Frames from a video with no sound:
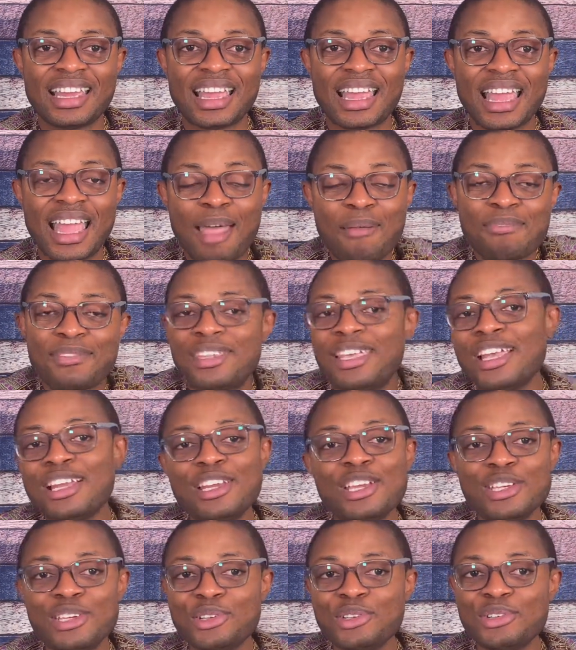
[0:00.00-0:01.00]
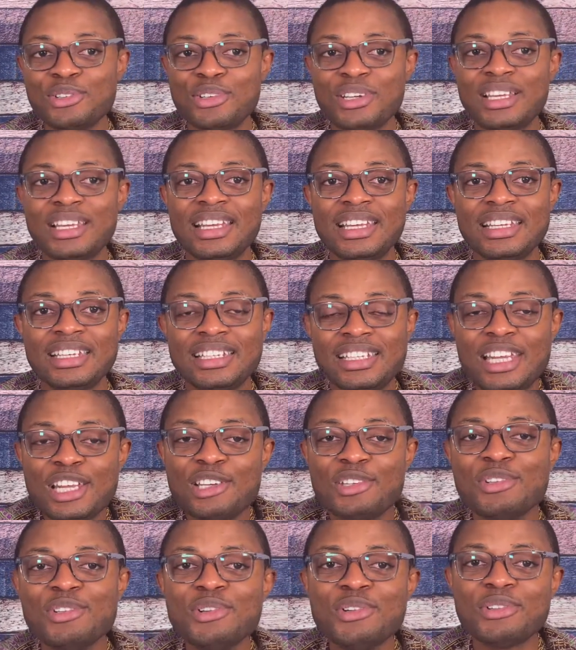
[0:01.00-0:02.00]
I'm telling you, they
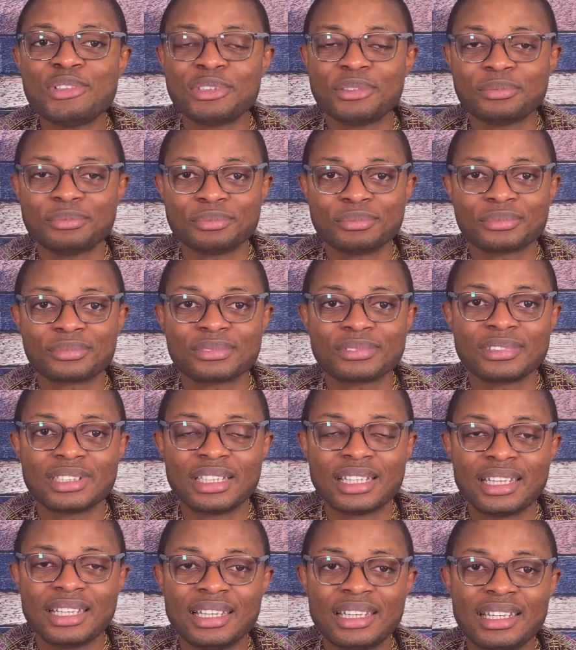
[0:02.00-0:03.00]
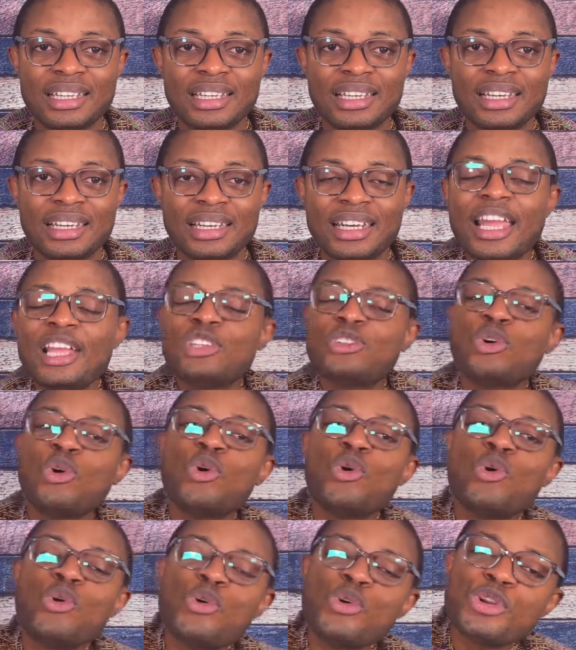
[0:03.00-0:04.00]
do. Learn to
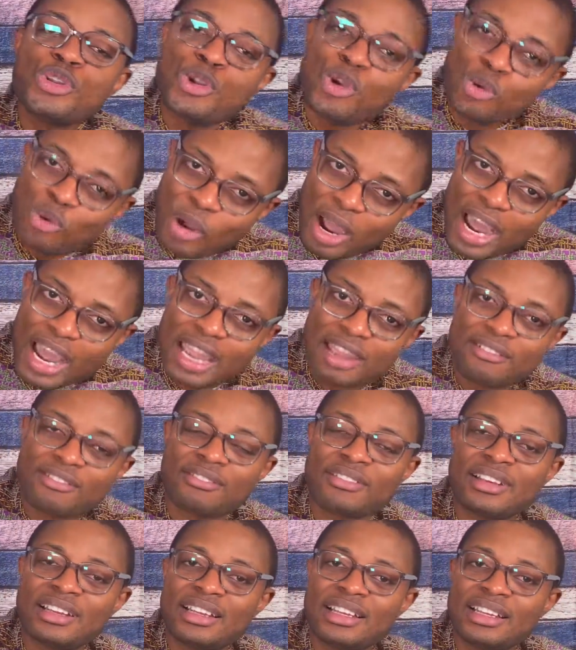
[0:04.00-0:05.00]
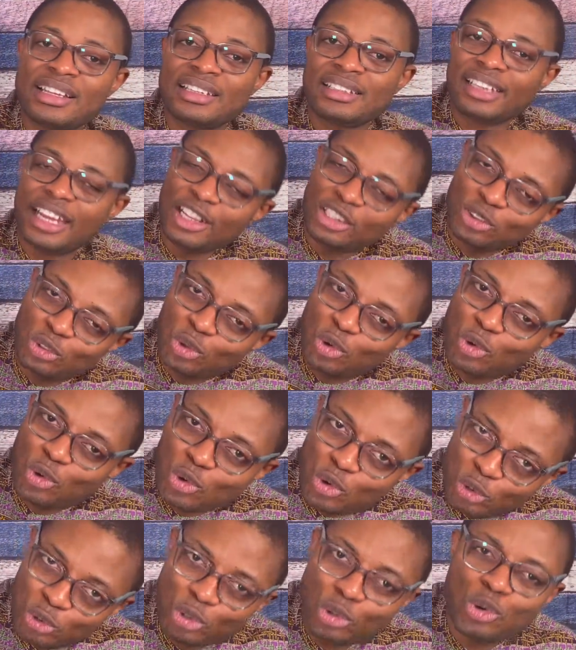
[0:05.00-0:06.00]
hold your wife. Learn to
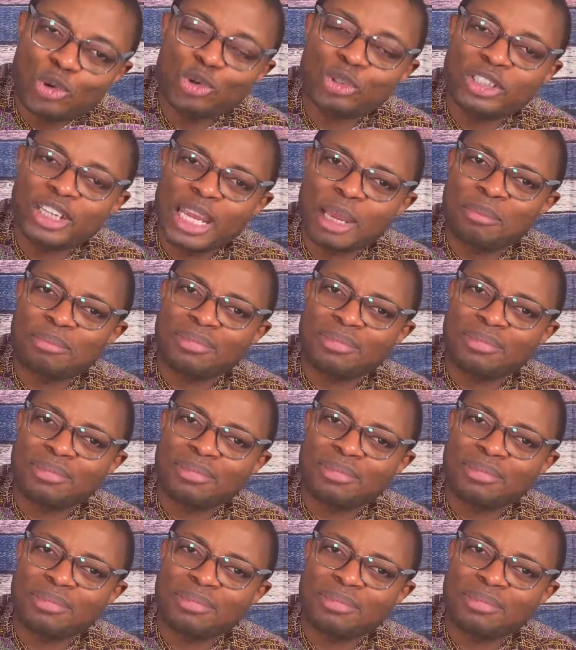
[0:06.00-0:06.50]
hold them.